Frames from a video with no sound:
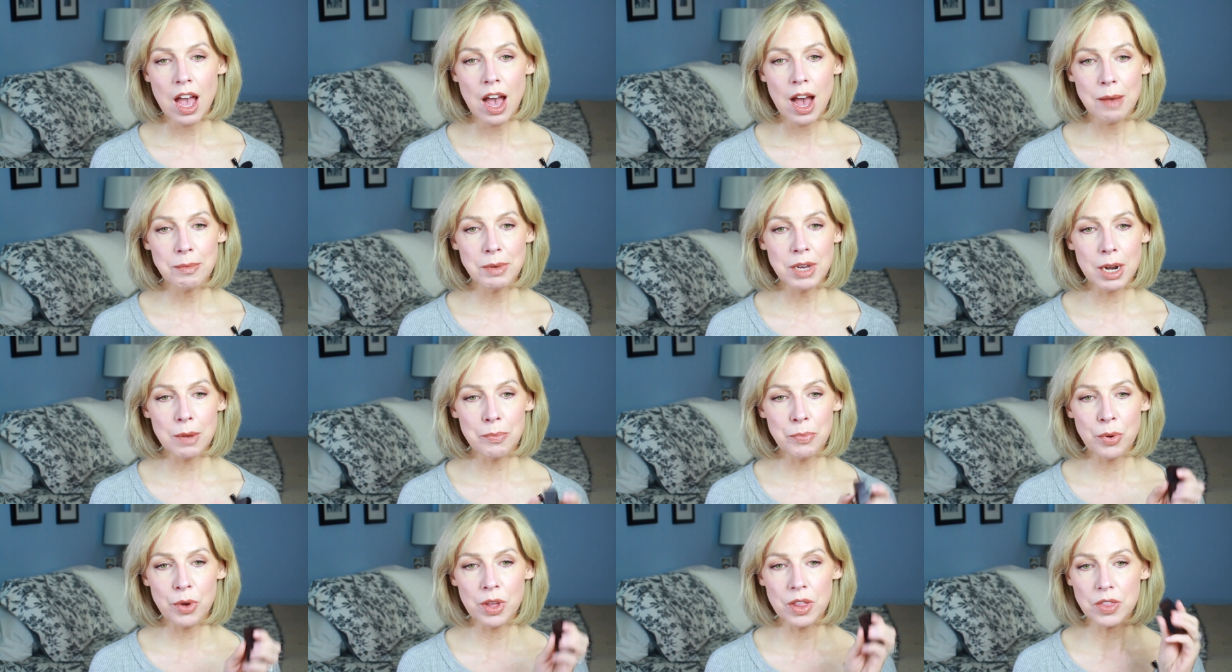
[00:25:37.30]
I'm
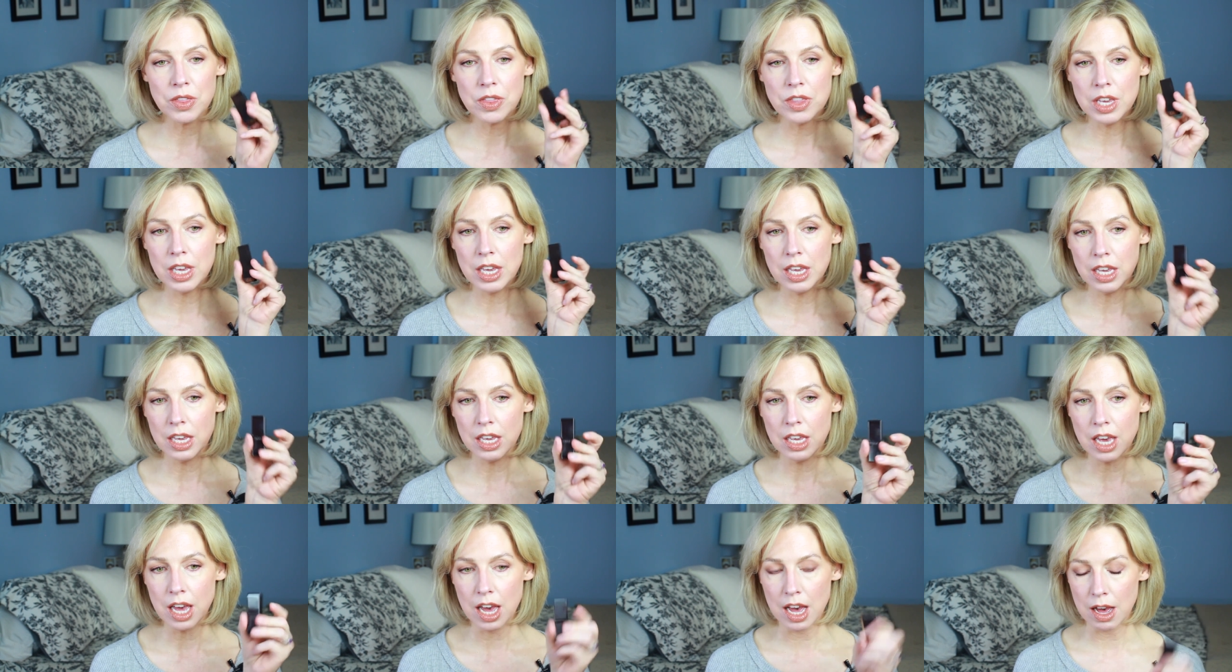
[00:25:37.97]
gonna put
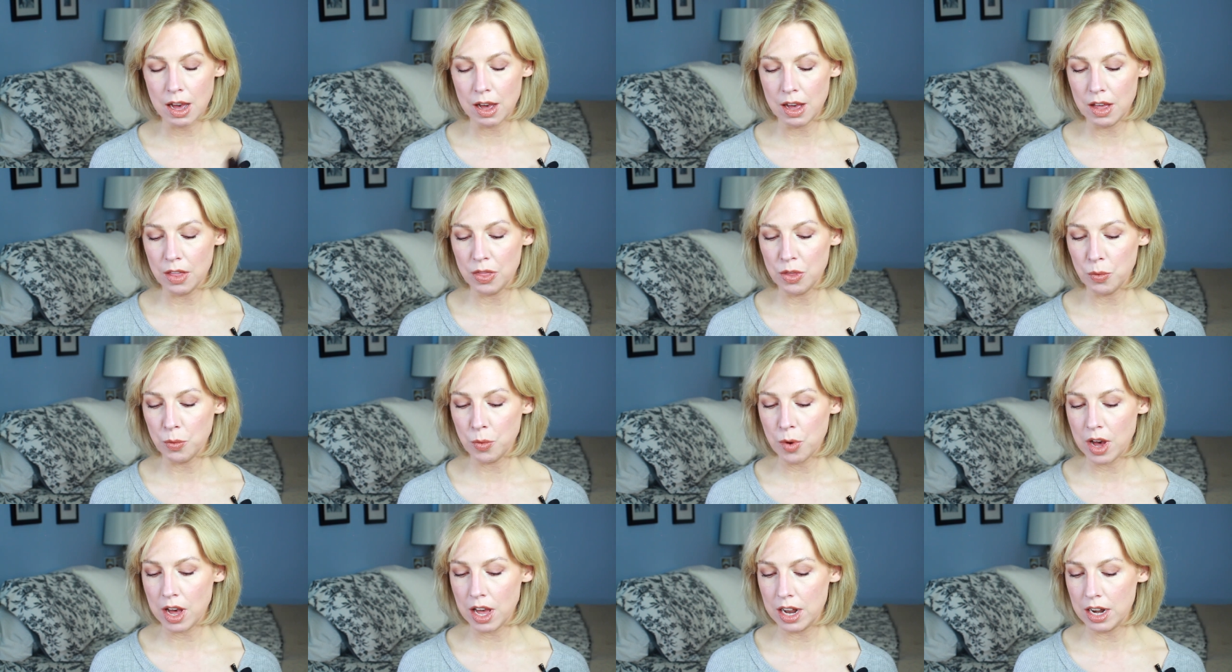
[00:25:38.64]
the, uh, the
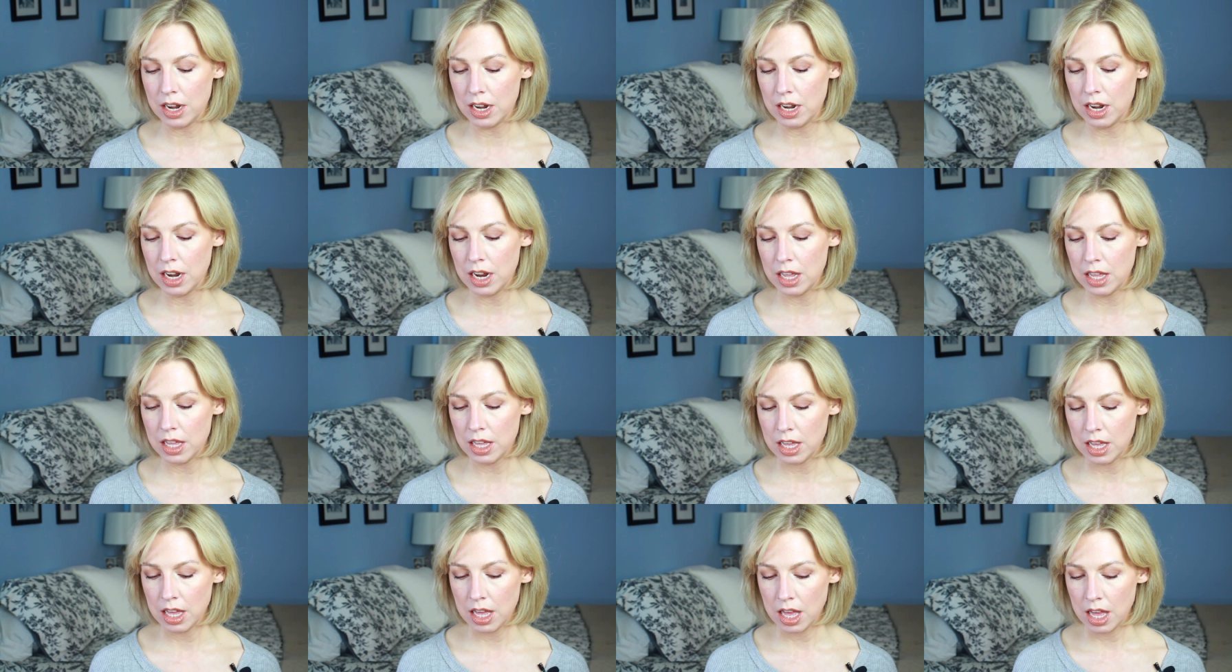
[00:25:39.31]
one
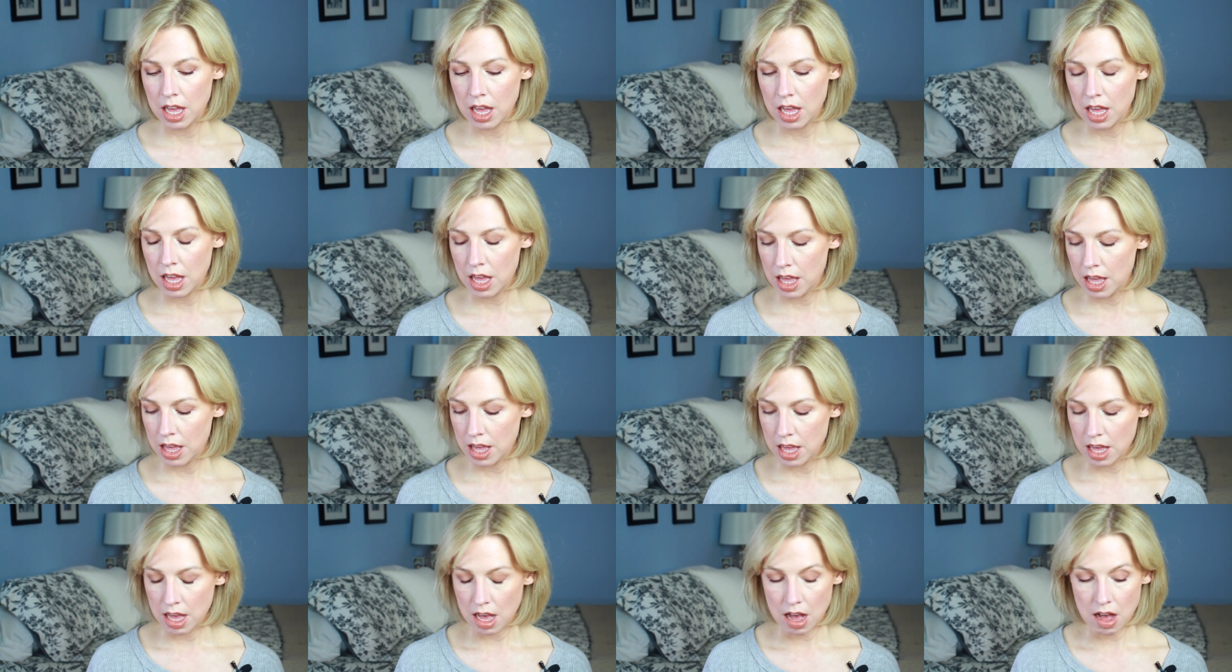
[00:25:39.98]

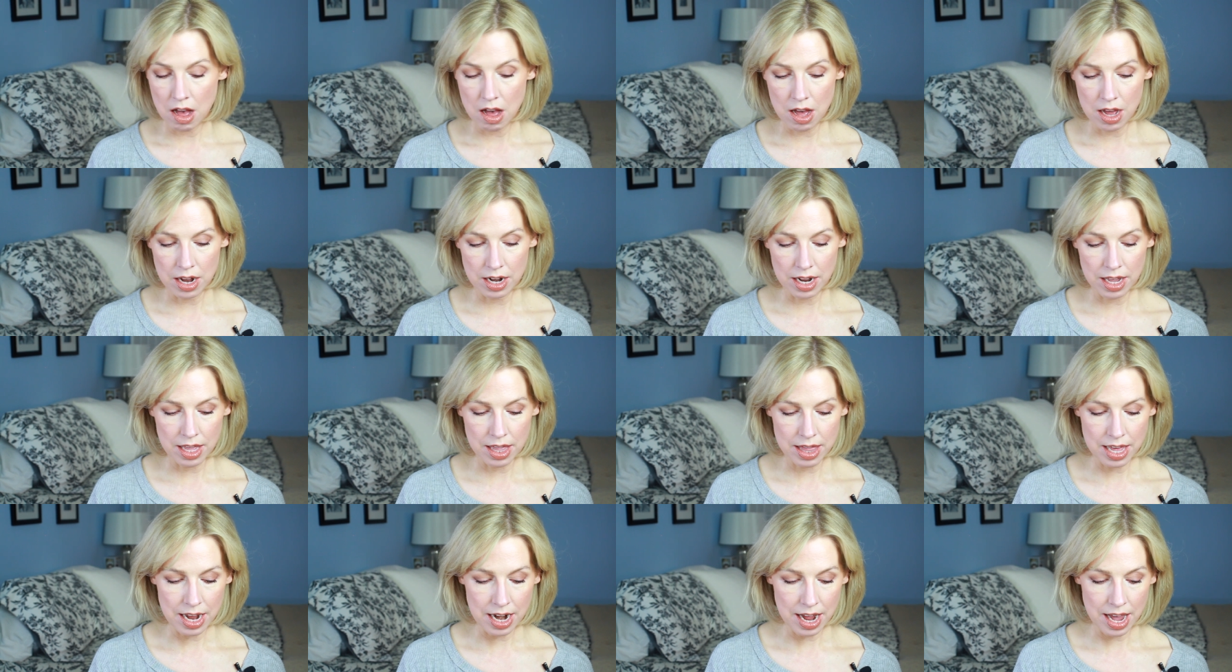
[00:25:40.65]

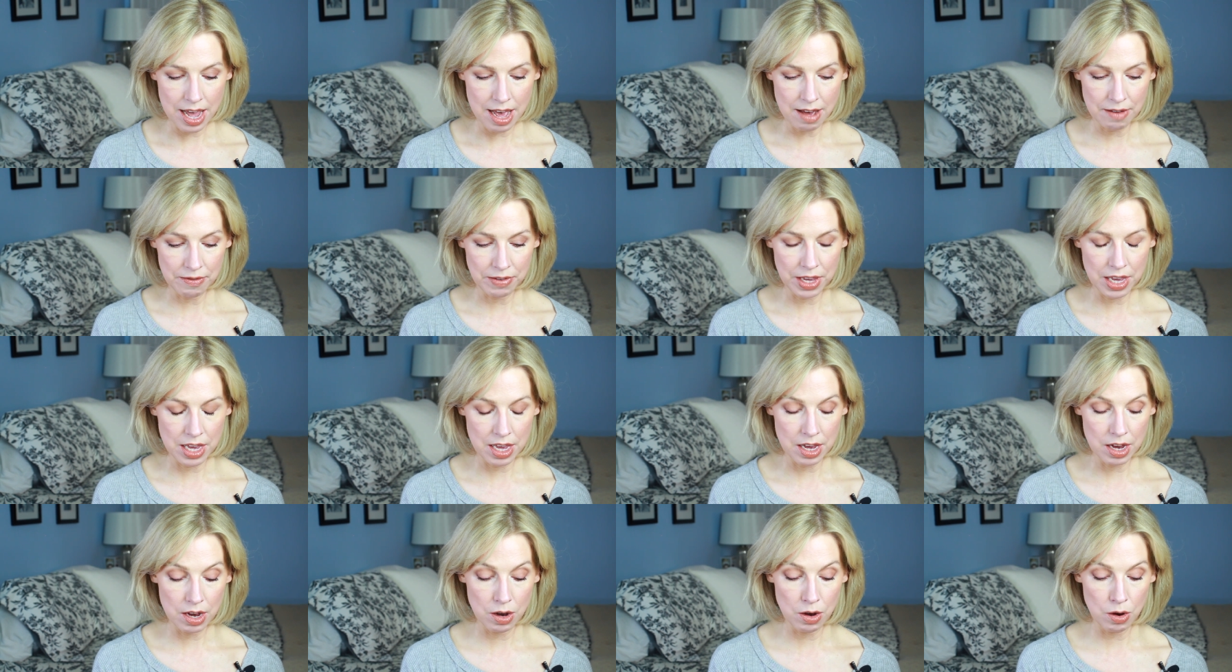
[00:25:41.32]
on that I have
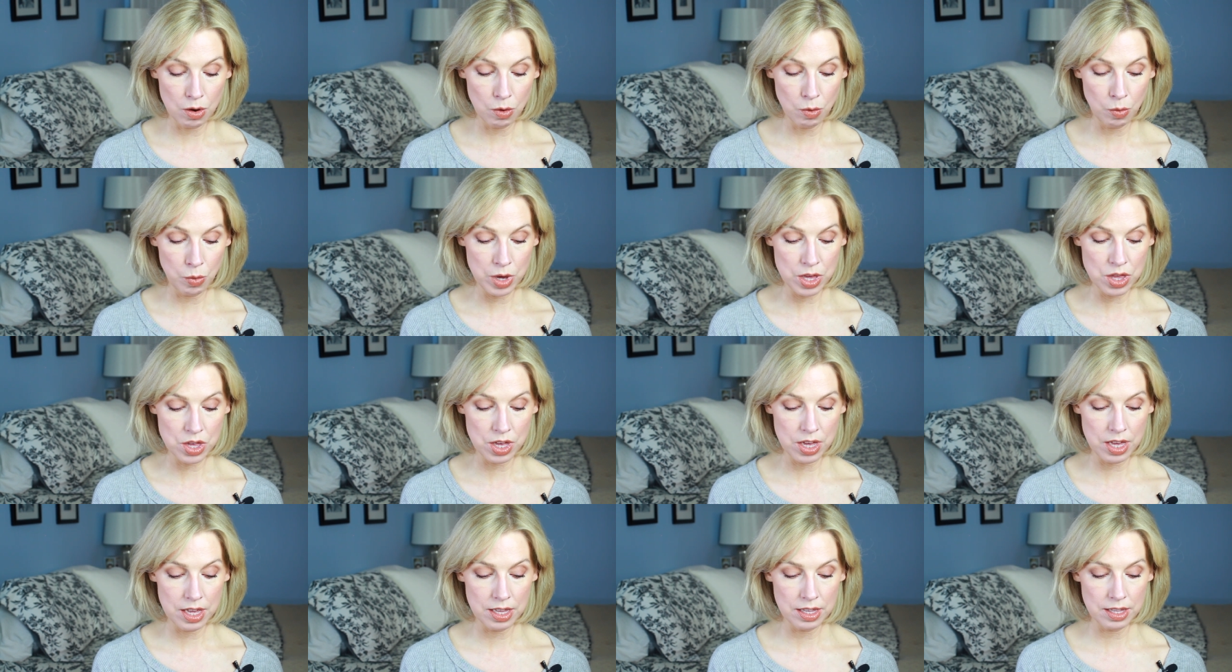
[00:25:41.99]
here,
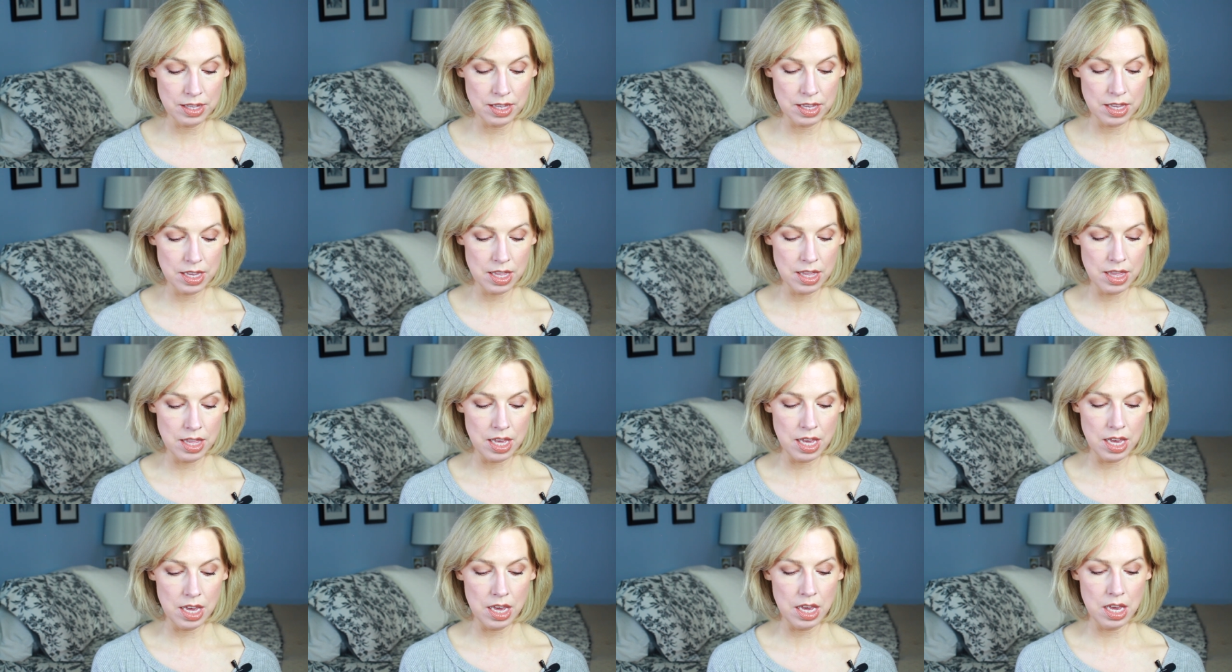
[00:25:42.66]
which is
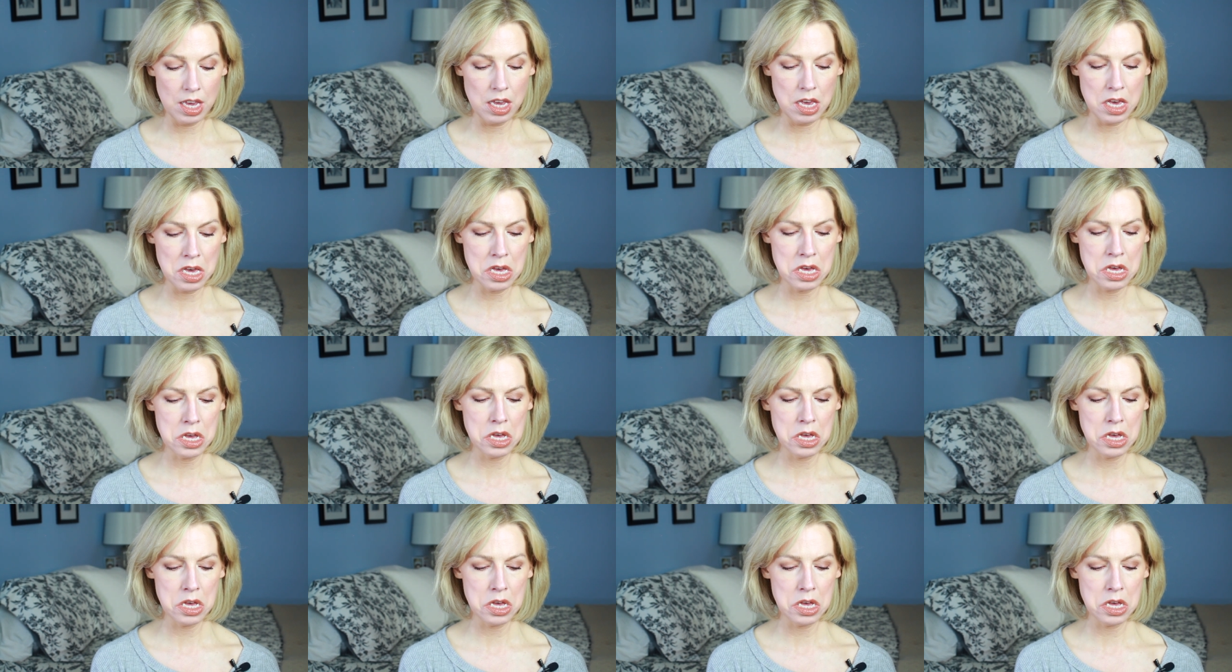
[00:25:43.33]
the